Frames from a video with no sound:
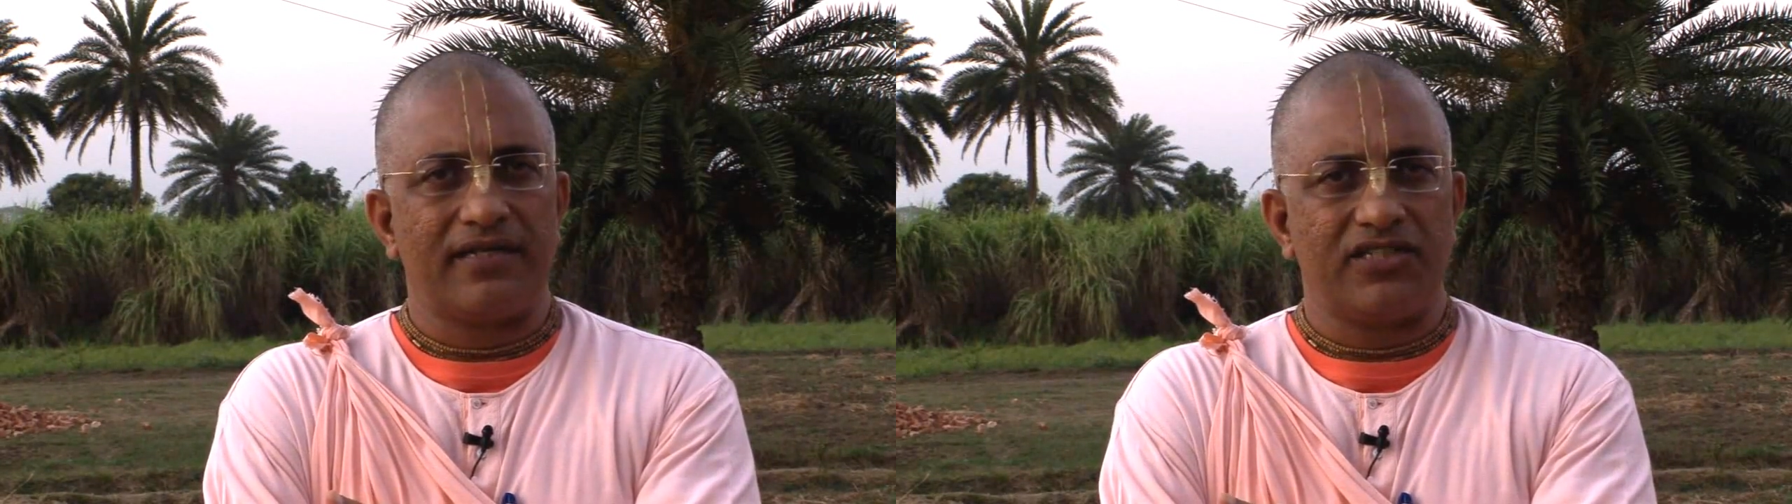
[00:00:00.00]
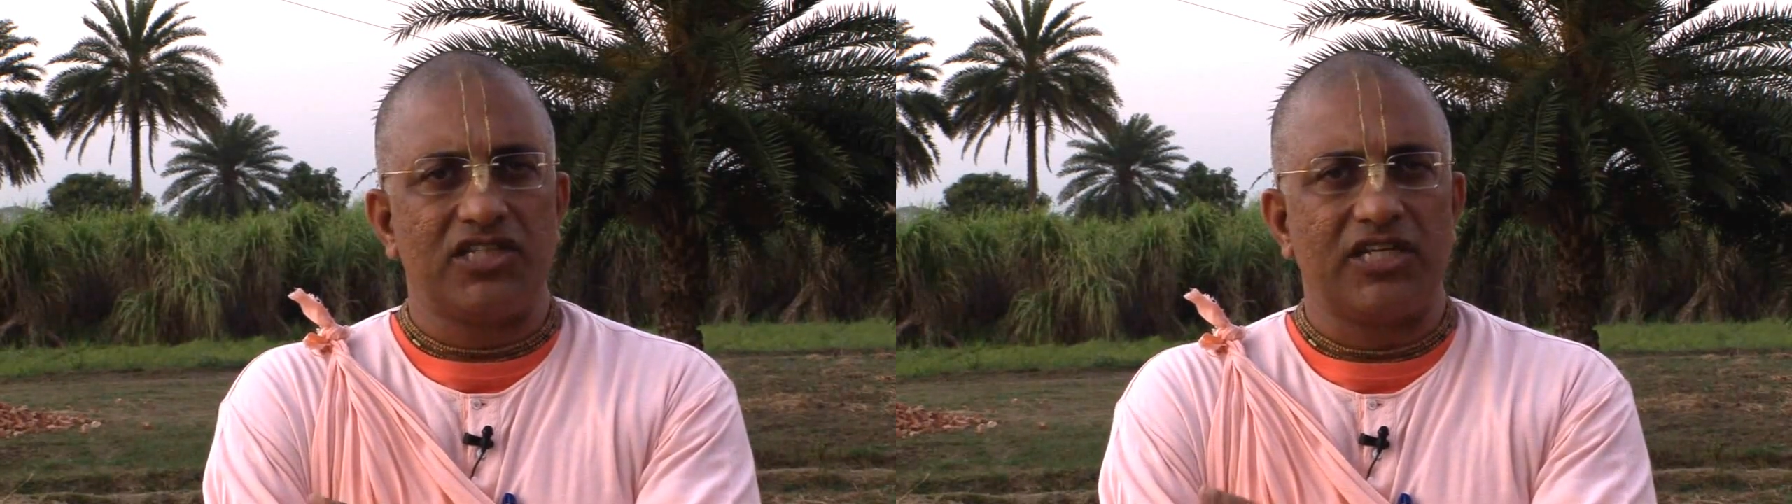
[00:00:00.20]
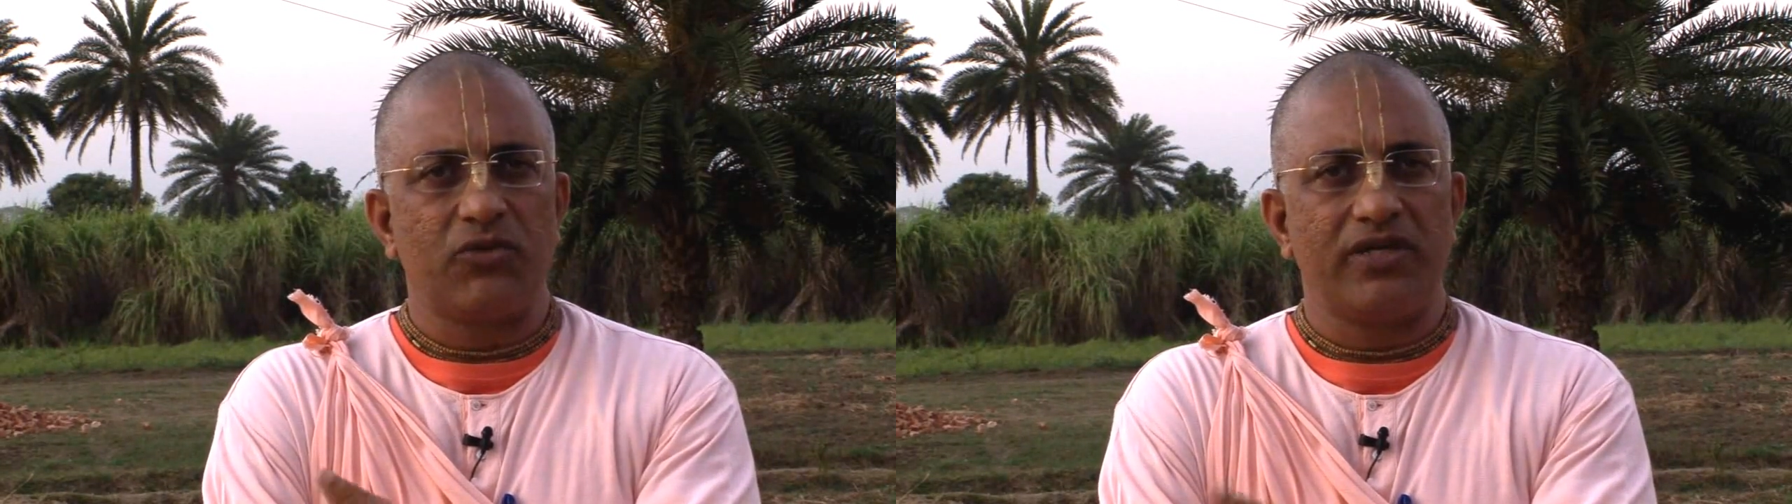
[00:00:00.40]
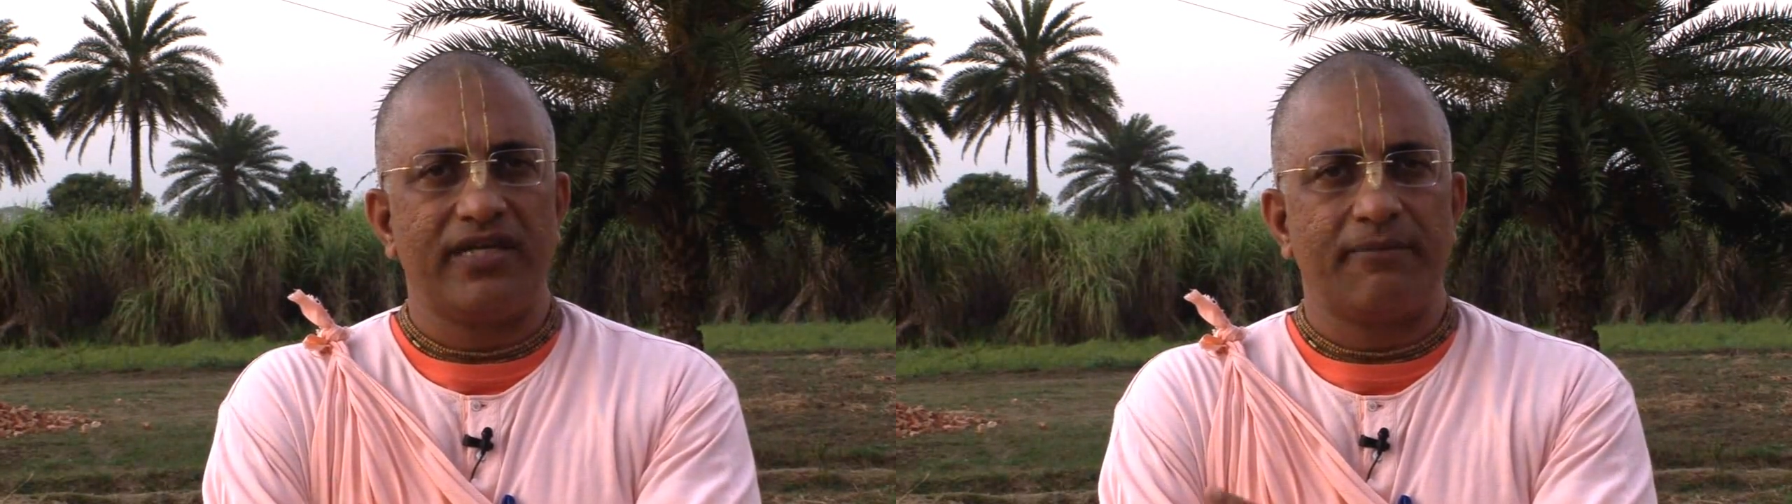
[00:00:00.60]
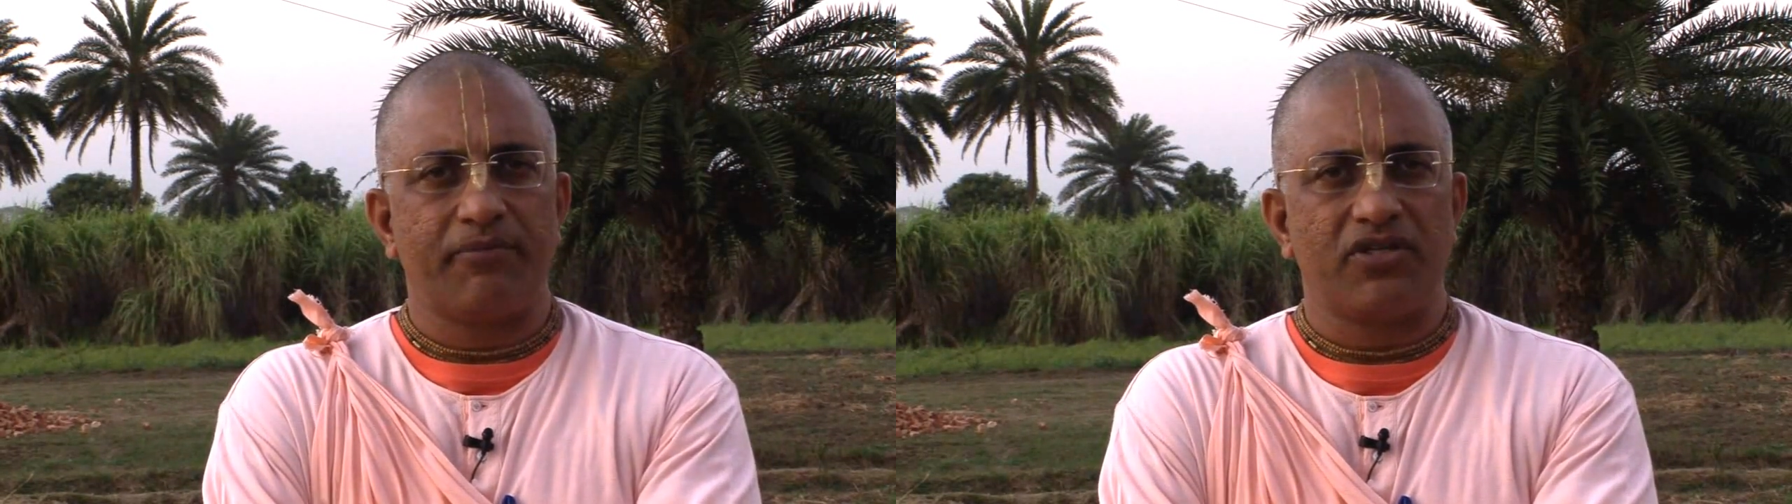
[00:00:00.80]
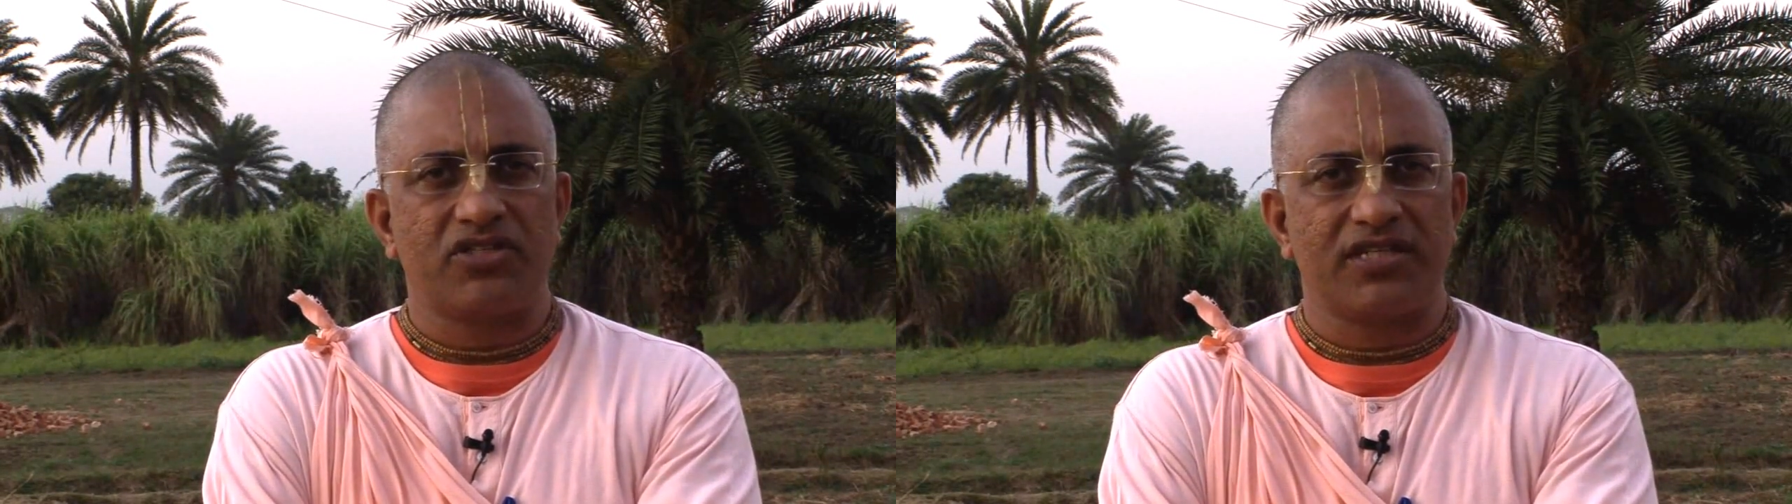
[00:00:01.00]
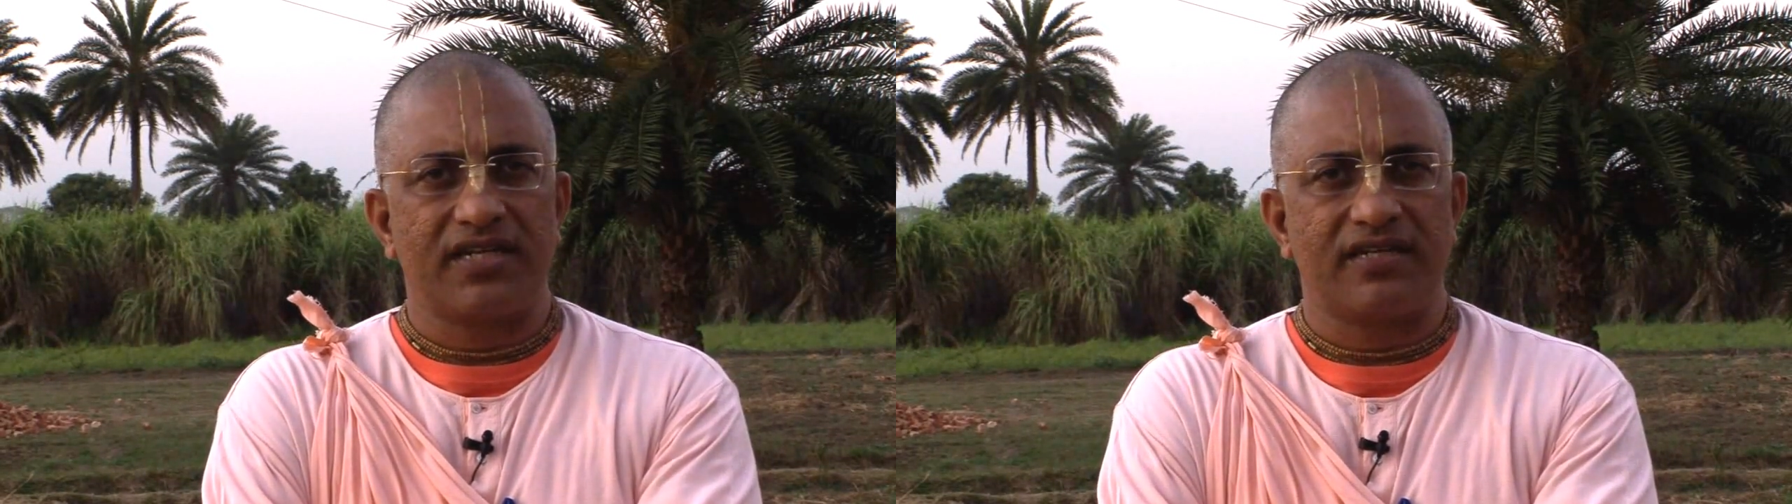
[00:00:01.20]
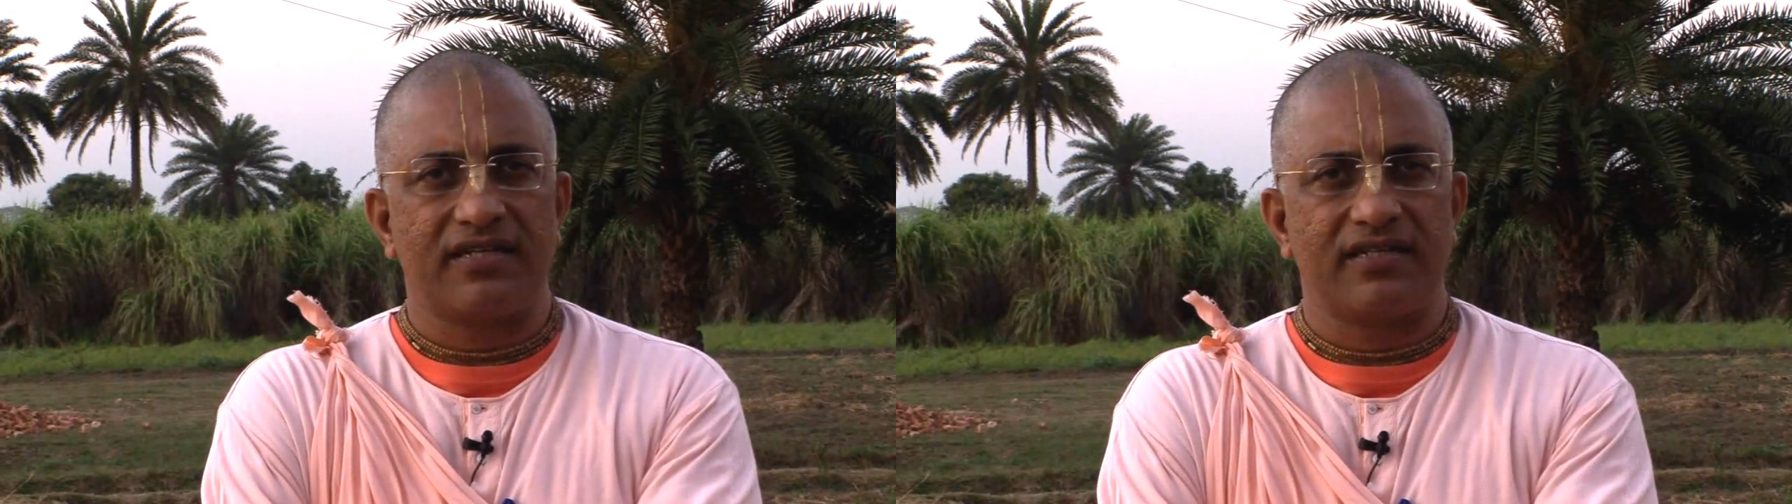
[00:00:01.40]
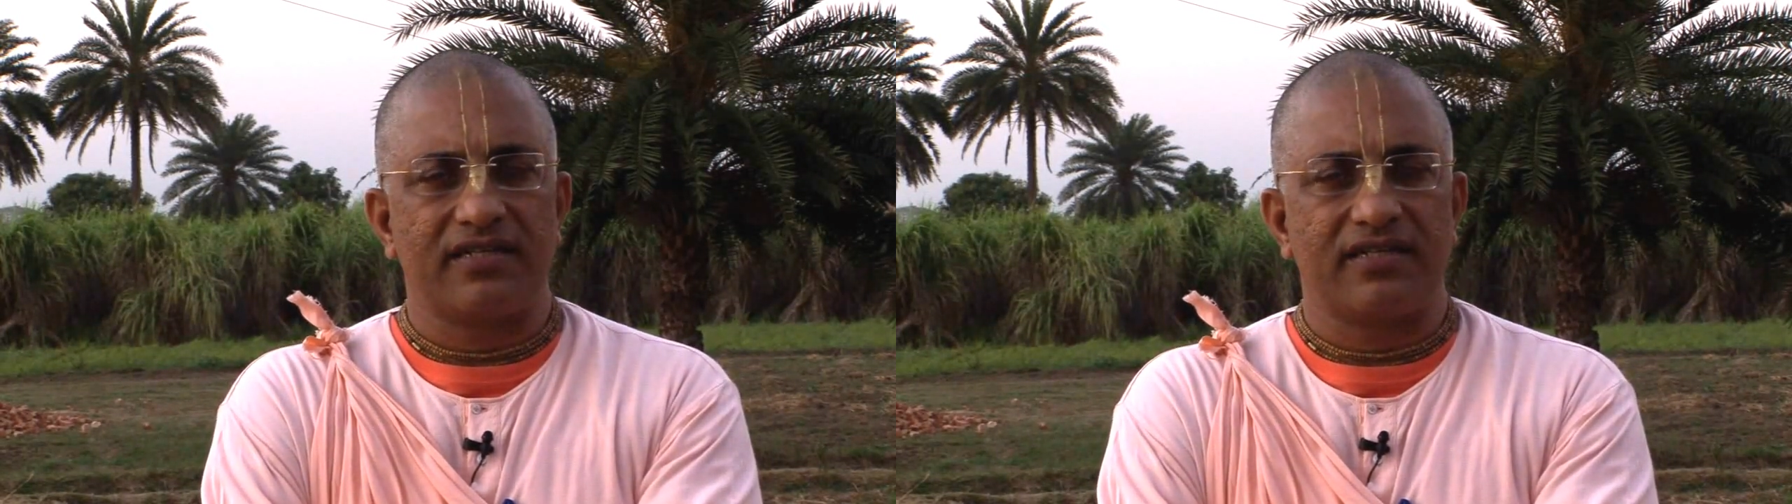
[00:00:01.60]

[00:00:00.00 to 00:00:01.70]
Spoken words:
genuinely appreciate